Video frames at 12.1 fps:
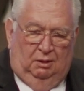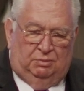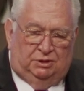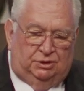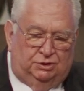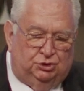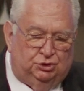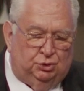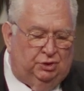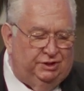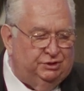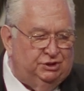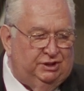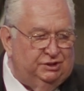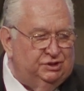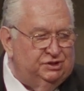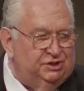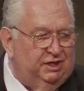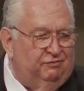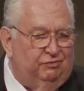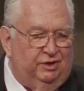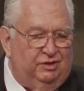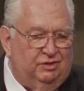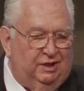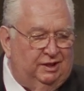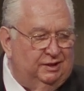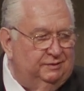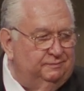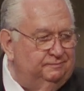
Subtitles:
But the joy changes everything.